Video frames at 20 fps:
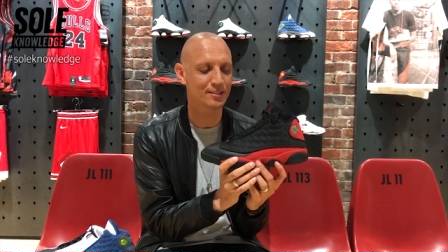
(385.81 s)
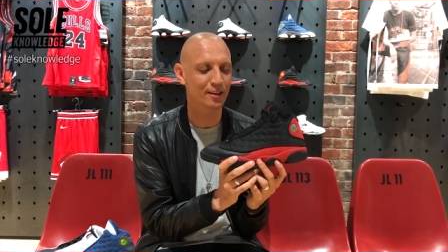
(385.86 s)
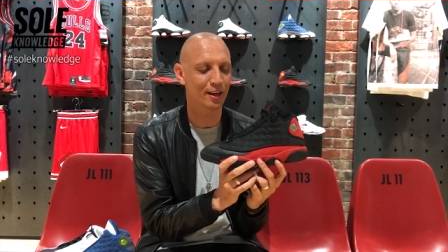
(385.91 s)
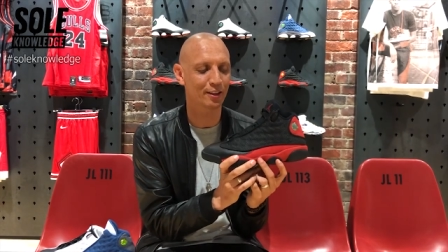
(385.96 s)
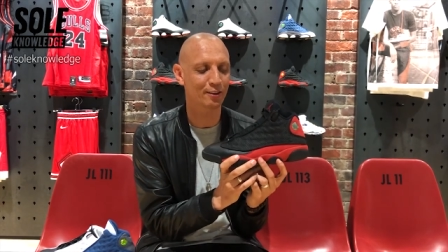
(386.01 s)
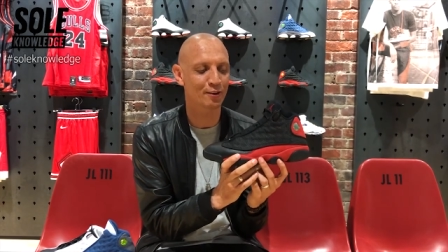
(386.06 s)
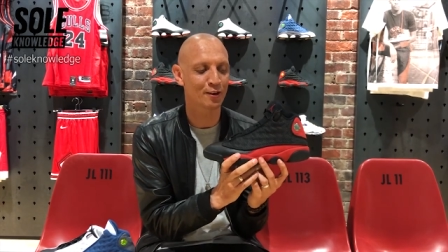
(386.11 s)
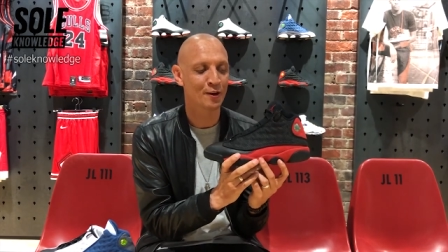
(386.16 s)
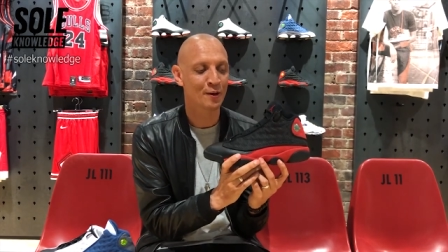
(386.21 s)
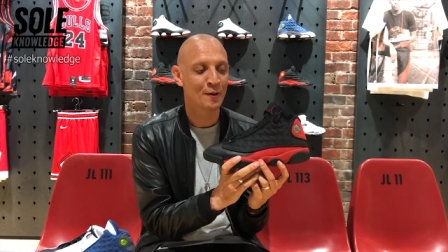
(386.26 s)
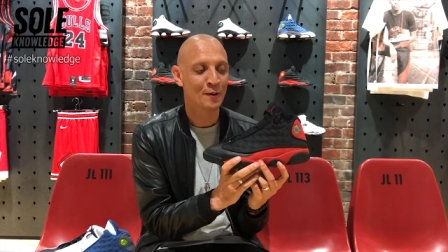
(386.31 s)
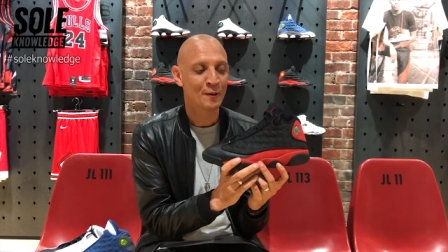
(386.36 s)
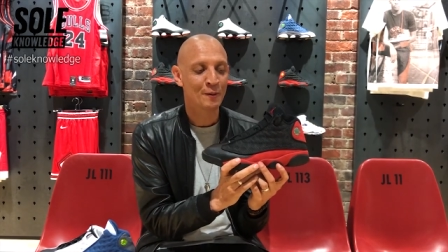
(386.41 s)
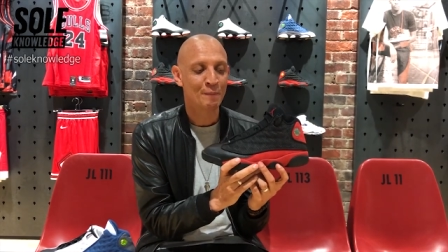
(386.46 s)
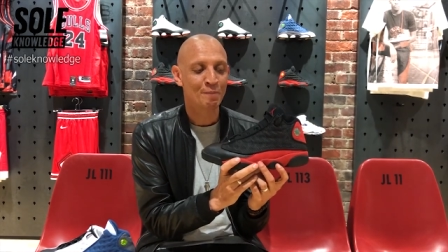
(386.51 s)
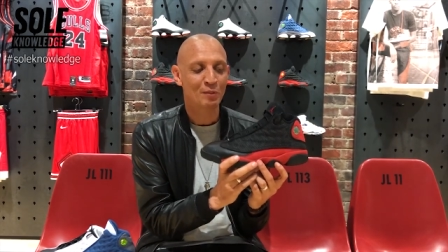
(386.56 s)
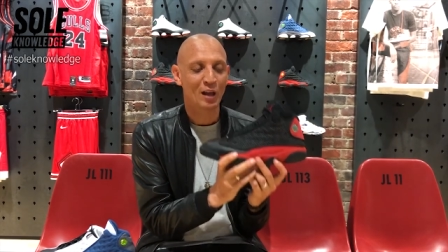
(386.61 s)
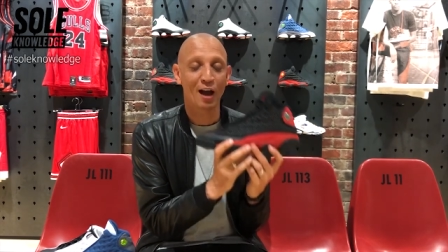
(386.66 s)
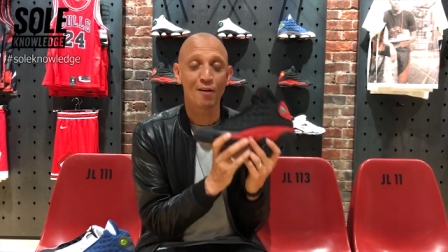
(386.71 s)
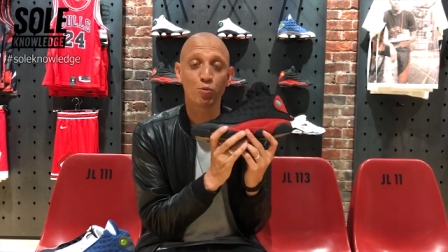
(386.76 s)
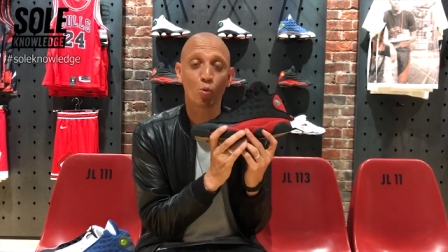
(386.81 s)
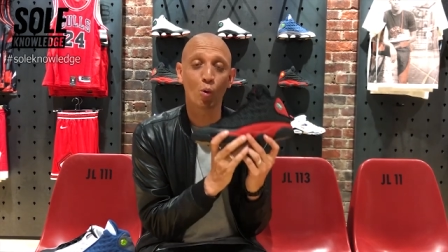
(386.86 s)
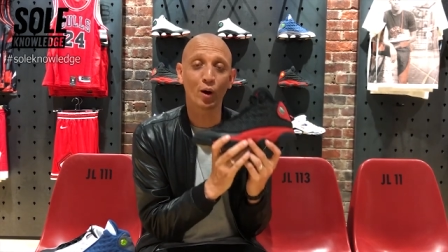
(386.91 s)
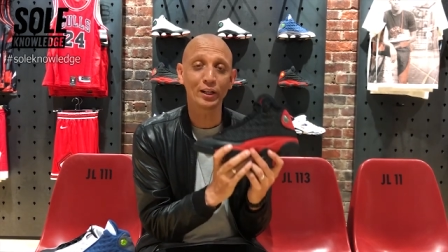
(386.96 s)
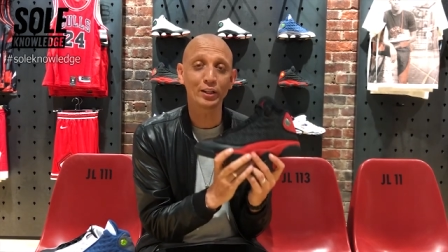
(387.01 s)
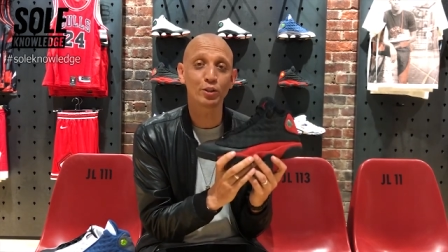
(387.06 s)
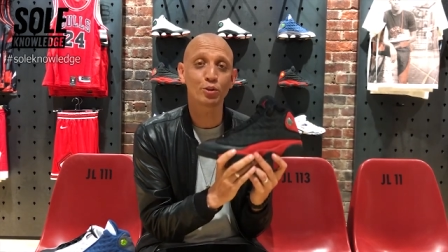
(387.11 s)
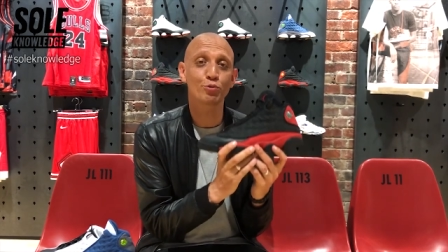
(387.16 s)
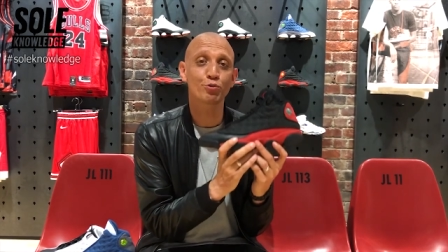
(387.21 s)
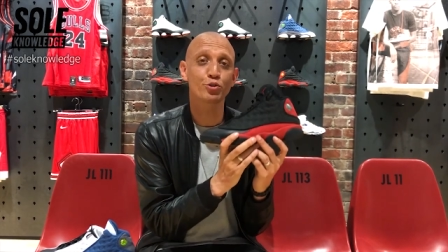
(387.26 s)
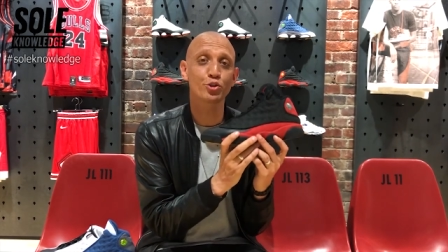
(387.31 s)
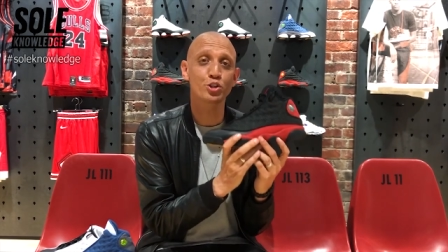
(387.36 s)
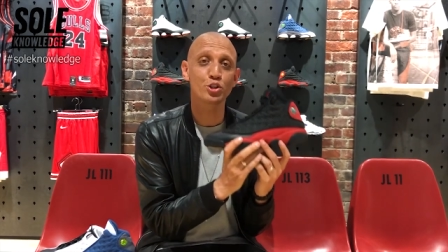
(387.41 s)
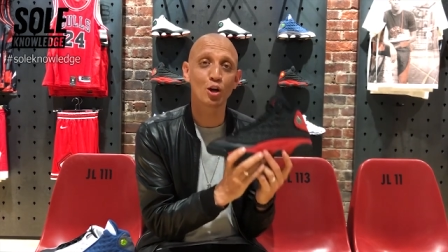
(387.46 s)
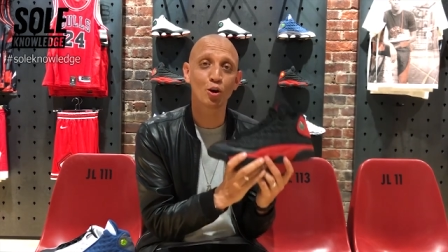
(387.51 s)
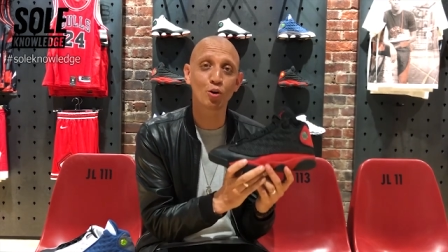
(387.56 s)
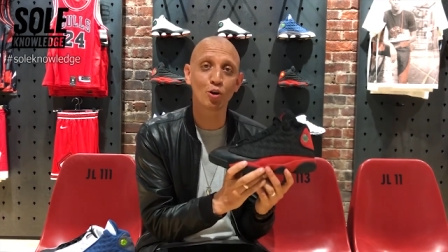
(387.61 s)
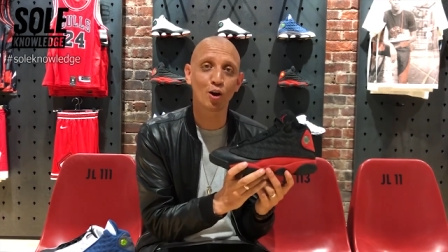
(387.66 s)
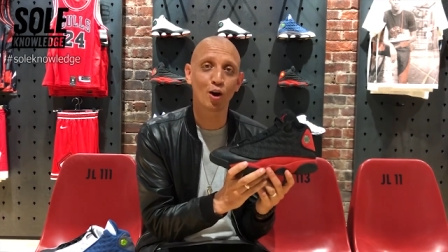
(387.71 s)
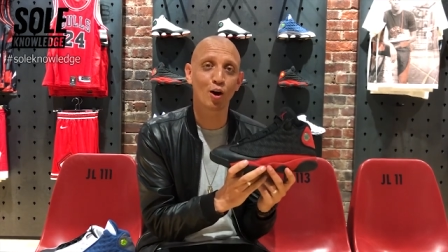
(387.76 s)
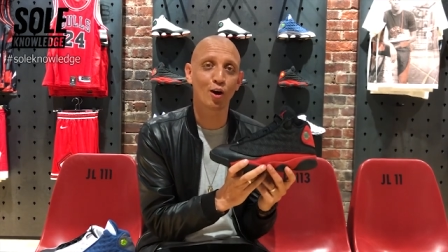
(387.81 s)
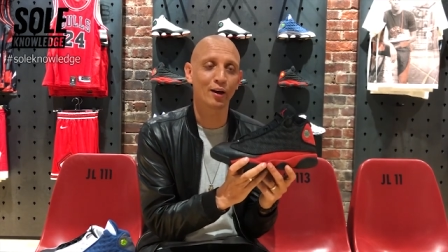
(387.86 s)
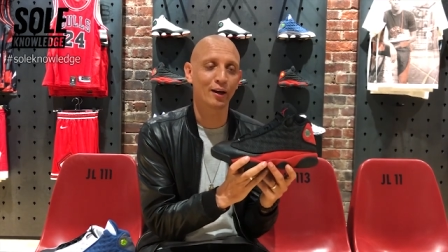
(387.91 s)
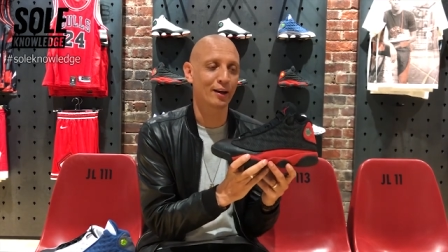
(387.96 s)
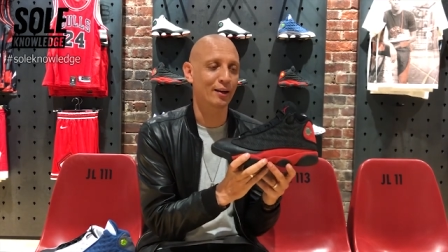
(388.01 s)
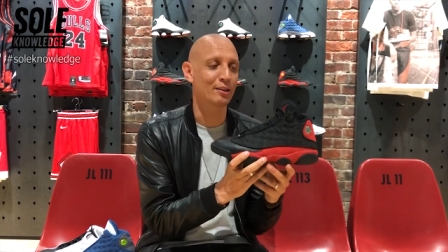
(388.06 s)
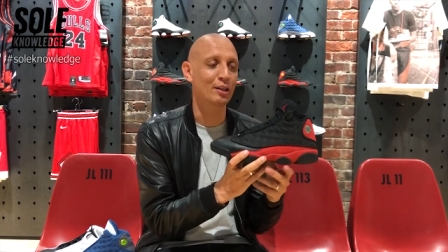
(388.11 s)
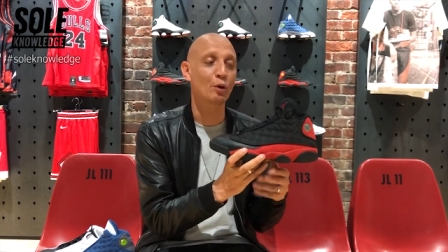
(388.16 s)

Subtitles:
that I've wanted for so long.